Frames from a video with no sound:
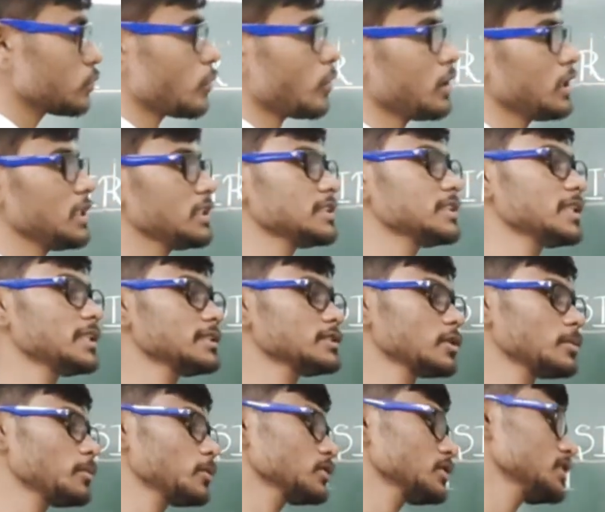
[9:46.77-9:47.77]
wall is there.
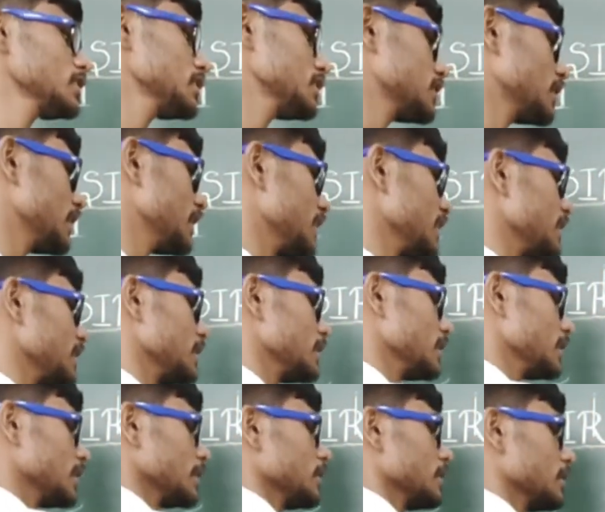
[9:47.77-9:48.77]
Suppose this is
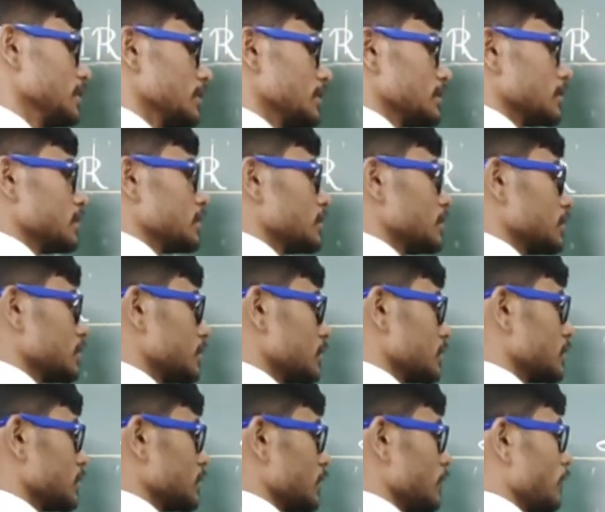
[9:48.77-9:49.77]
30
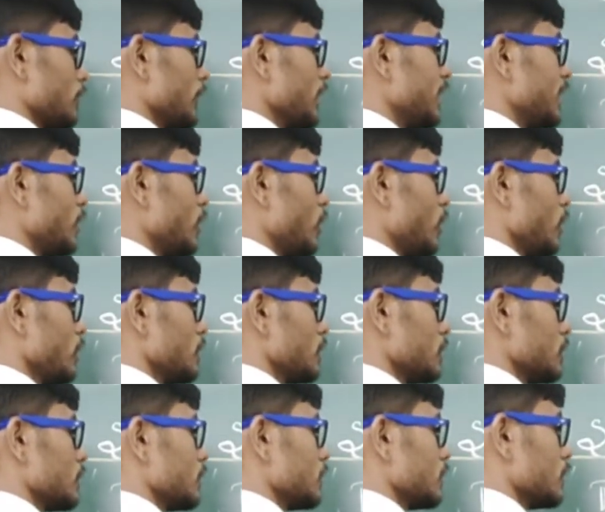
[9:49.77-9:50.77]
feet
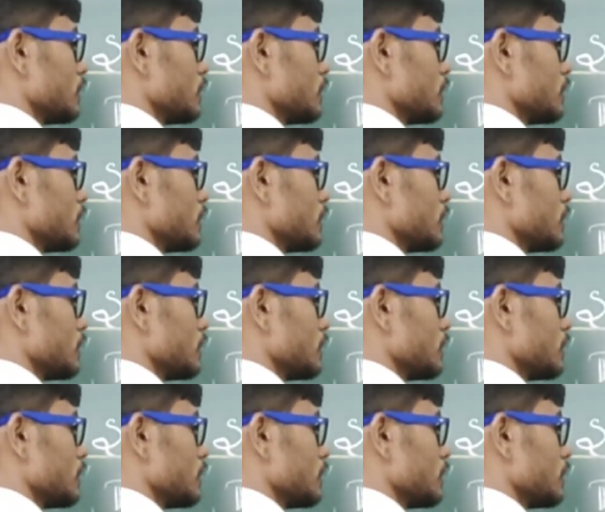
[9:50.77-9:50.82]
long.